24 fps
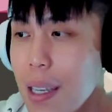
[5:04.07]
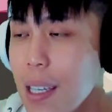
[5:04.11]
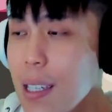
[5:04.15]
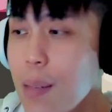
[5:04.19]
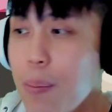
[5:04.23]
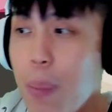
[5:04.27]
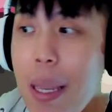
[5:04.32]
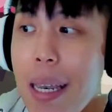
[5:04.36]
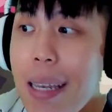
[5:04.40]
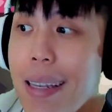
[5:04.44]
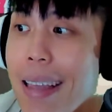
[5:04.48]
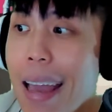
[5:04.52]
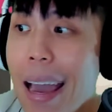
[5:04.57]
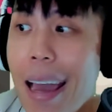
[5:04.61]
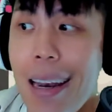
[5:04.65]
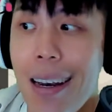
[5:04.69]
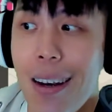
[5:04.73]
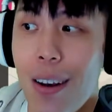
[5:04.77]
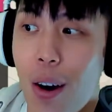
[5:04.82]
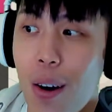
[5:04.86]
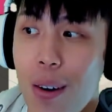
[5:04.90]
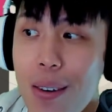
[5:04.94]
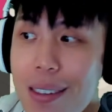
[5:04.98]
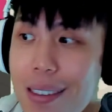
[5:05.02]
it's been
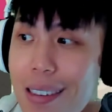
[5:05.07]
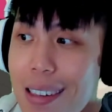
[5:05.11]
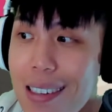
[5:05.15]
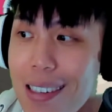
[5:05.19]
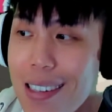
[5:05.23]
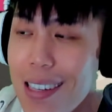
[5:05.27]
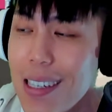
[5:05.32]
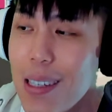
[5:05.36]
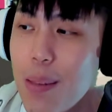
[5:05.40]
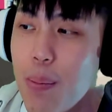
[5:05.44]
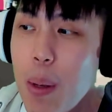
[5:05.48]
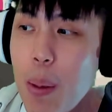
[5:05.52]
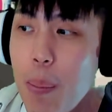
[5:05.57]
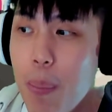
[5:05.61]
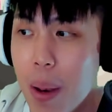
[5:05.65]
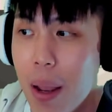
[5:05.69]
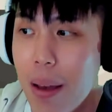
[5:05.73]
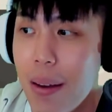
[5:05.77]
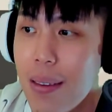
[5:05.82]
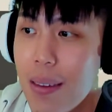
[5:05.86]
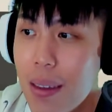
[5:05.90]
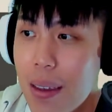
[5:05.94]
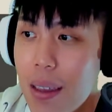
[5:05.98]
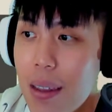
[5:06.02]
that long since it's been
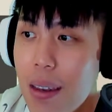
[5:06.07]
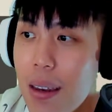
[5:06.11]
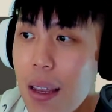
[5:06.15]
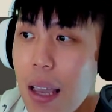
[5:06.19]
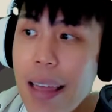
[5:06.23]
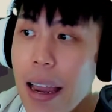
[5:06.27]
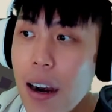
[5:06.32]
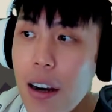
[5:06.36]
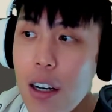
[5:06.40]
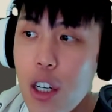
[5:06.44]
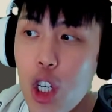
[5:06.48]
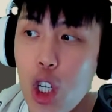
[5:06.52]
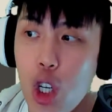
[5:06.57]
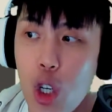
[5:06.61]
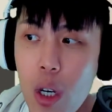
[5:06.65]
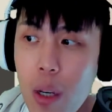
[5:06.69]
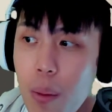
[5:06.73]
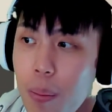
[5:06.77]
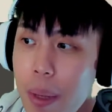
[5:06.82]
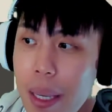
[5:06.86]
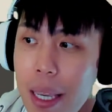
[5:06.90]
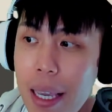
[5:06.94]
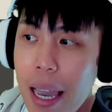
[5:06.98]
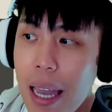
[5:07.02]
plugged in, there
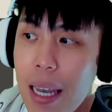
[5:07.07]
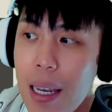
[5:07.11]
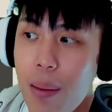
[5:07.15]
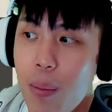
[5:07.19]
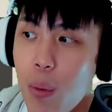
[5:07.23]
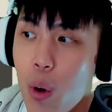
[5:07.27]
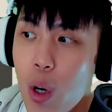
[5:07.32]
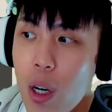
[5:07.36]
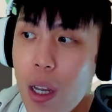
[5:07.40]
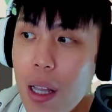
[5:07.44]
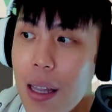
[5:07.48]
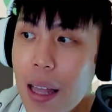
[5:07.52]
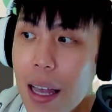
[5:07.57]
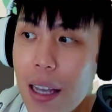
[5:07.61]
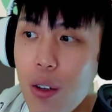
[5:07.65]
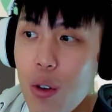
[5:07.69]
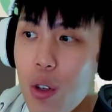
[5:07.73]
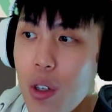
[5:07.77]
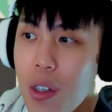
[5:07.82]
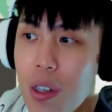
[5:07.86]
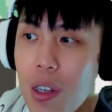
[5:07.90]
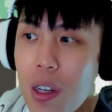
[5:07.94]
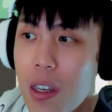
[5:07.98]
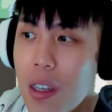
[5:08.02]
shouldn't be any more
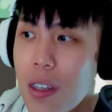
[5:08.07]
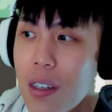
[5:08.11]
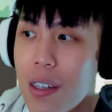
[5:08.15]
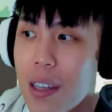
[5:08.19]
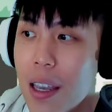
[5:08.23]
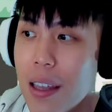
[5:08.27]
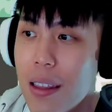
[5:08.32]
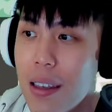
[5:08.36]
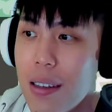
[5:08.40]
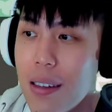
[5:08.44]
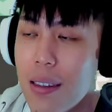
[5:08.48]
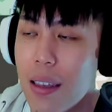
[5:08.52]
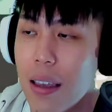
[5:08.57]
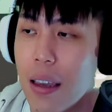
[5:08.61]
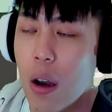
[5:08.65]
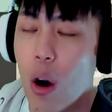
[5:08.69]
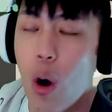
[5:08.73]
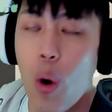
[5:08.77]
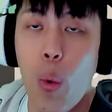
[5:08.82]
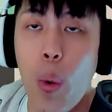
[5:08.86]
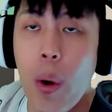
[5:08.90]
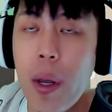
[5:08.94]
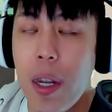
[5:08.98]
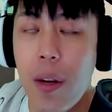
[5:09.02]
electricity inside this thing,
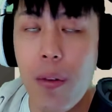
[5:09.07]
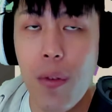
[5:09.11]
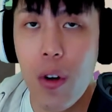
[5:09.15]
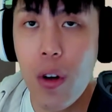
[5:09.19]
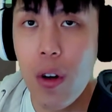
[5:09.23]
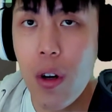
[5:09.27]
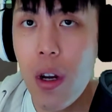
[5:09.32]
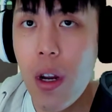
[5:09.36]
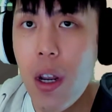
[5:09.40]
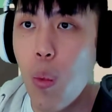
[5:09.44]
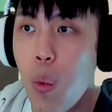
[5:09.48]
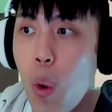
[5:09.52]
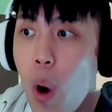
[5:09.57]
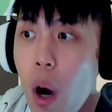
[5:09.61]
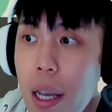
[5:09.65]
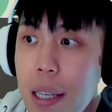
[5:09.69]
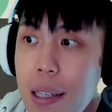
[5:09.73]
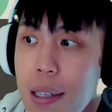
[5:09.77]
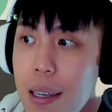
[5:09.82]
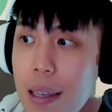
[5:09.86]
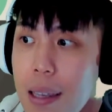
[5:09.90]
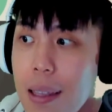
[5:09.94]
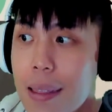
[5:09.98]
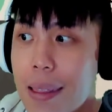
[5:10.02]
or whatever
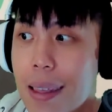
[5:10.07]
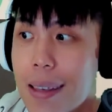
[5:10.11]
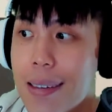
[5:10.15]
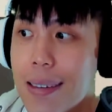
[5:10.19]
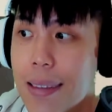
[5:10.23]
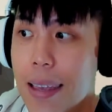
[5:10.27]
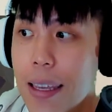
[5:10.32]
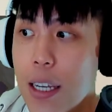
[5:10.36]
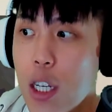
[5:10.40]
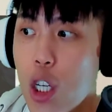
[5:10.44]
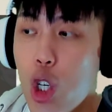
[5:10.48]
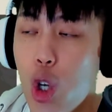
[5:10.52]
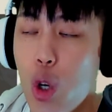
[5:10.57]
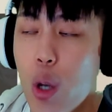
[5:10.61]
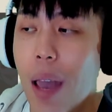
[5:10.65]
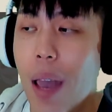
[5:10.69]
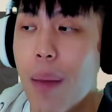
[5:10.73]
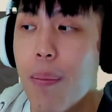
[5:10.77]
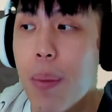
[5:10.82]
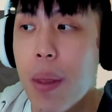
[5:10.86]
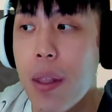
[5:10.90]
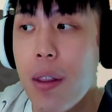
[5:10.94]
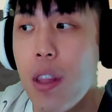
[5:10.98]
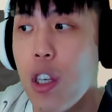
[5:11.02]
was in this thing should
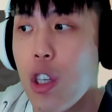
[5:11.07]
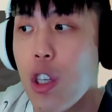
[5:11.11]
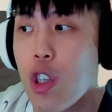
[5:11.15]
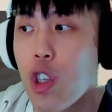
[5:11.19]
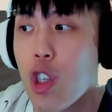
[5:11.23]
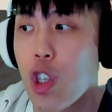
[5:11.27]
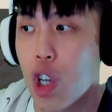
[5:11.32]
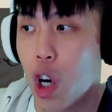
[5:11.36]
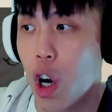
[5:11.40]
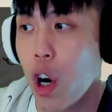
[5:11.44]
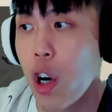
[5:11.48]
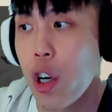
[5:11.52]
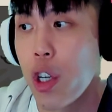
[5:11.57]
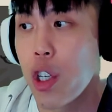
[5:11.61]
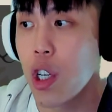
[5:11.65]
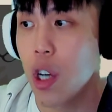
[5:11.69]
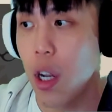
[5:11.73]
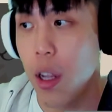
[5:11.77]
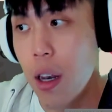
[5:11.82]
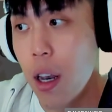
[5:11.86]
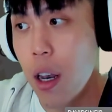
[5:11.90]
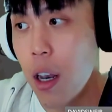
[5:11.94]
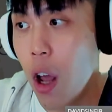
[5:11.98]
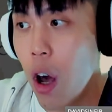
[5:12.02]
have been
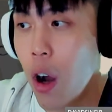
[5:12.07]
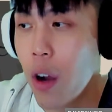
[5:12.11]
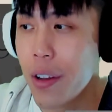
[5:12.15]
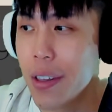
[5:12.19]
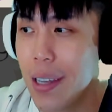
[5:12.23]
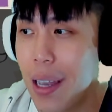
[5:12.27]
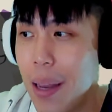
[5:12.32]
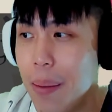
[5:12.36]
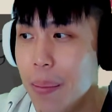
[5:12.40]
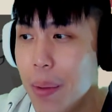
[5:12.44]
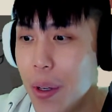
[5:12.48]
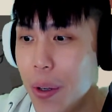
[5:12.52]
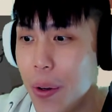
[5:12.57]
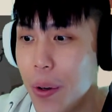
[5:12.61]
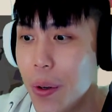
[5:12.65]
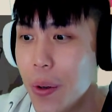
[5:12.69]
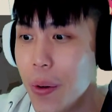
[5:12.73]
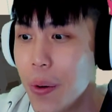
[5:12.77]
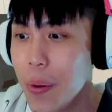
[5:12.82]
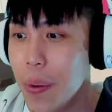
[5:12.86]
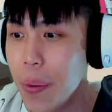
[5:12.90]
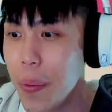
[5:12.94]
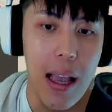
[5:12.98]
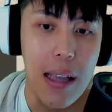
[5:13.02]
discharged a long time
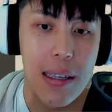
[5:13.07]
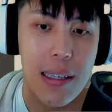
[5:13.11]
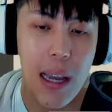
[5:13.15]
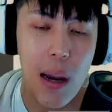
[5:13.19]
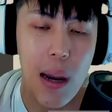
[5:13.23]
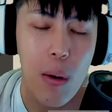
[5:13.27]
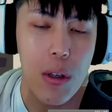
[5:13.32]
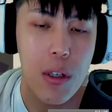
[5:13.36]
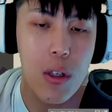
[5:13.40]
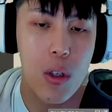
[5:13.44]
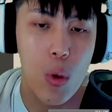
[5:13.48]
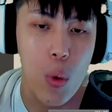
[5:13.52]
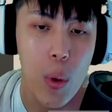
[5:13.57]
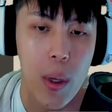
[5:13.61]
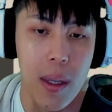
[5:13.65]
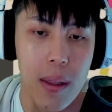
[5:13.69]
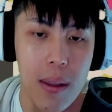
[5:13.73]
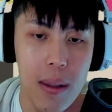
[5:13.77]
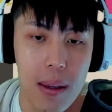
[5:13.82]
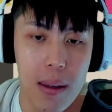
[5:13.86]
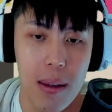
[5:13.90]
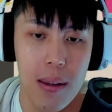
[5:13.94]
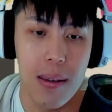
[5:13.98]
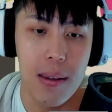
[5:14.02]
ago. As I was doing
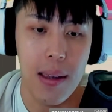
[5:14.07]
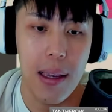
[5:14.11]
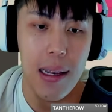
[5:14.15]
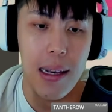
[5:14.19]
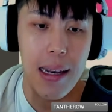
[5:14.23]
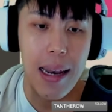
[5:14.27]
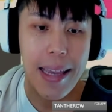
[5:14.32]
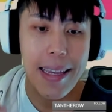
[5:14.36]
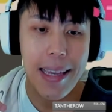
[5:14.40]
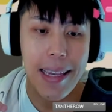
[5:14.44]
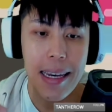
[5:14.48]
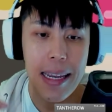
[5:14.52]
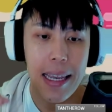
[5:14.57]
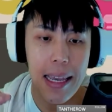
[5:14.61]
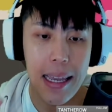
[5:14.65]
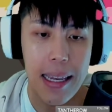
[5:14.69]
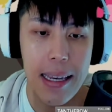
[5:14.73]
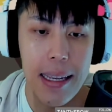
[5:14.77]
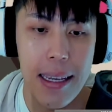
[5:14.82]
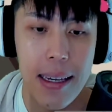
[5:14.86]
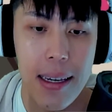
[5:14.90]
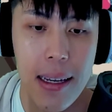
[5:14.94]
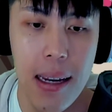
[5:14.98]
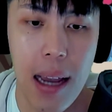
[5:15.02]
this, like an
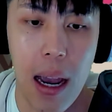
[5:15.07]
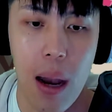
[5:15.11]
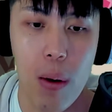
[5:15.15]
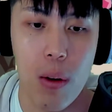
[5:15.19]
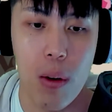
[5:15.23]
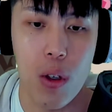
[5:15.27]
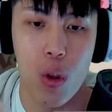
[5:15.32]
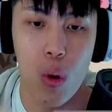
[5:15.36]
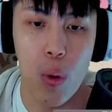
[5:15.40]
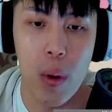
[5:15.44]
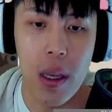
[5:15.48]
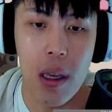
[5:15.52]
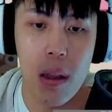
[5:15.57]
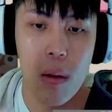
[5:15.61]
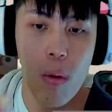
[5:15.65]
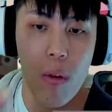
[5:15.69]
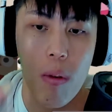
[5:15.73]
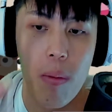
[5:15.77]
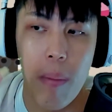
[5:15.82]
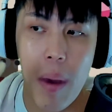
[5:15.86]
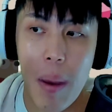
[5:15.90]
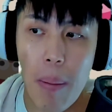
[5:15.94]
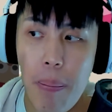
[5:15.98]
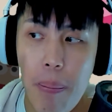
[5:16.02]
idiot, I was doing it
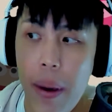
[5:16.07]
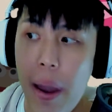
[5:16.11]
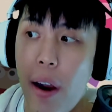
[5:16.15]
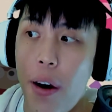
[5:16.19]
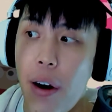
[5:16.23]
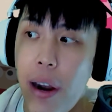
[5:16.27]
with my bare